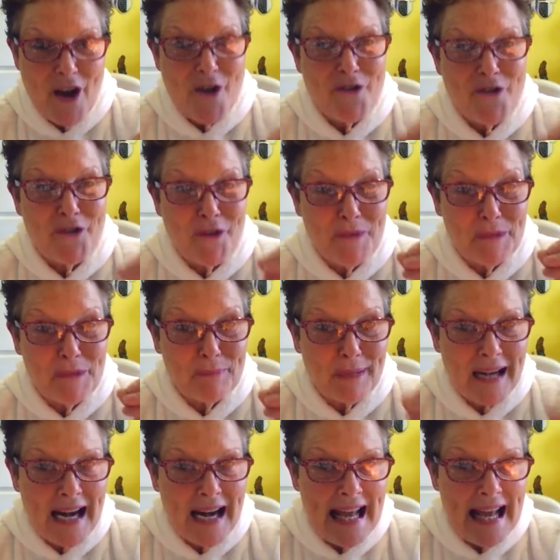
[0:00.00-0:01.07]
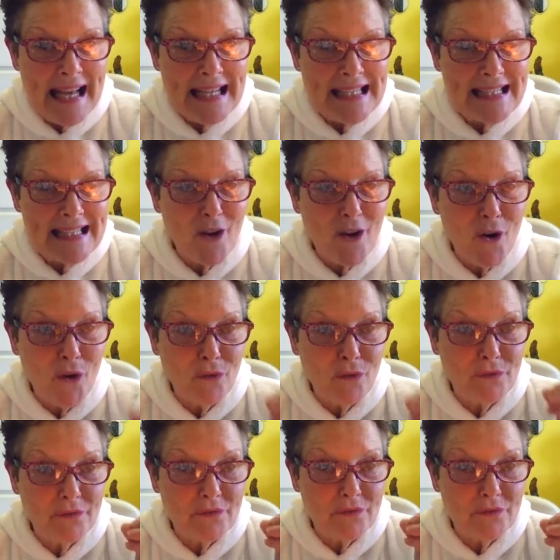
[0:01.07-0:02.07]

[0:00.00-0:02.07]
from a place of